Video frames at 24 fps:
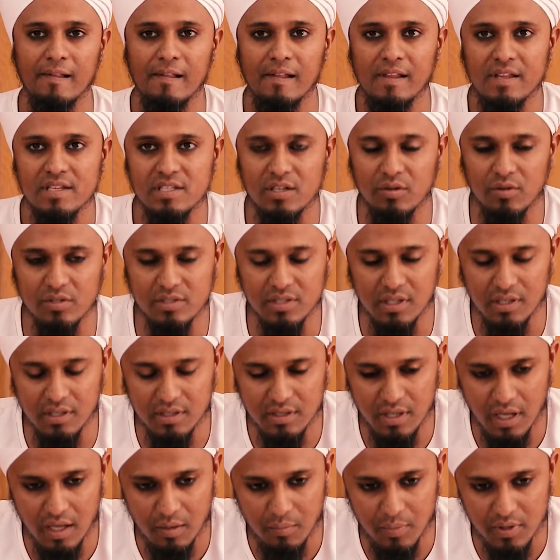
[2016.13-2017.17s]
So it's going to
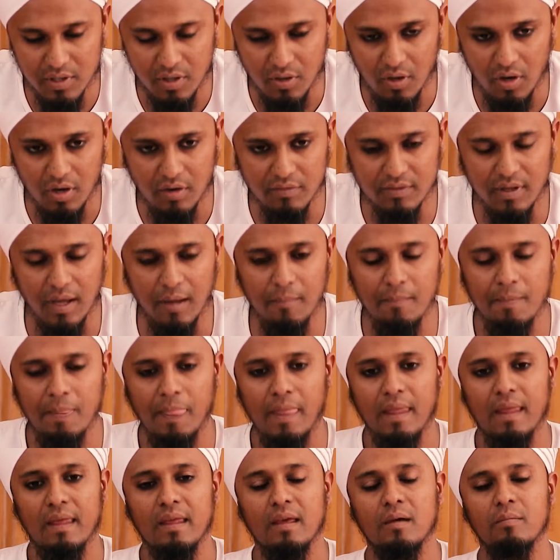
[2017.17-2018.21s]
take a bit long of time.
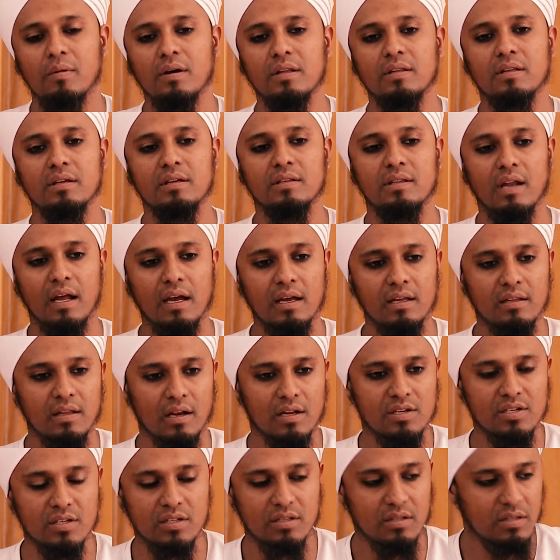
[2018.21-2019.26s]
But try and
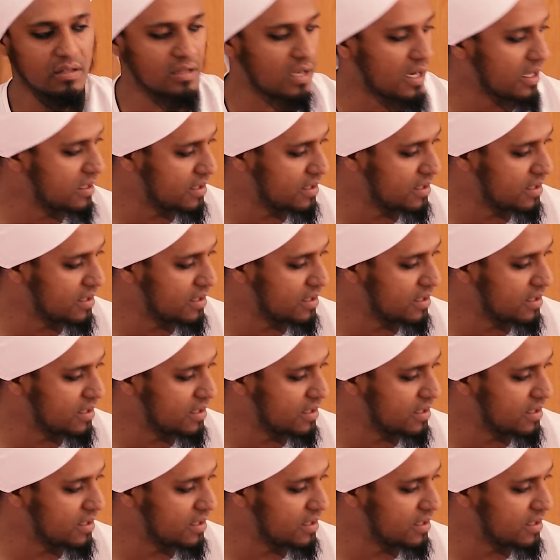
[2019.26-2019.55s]
rush it, try and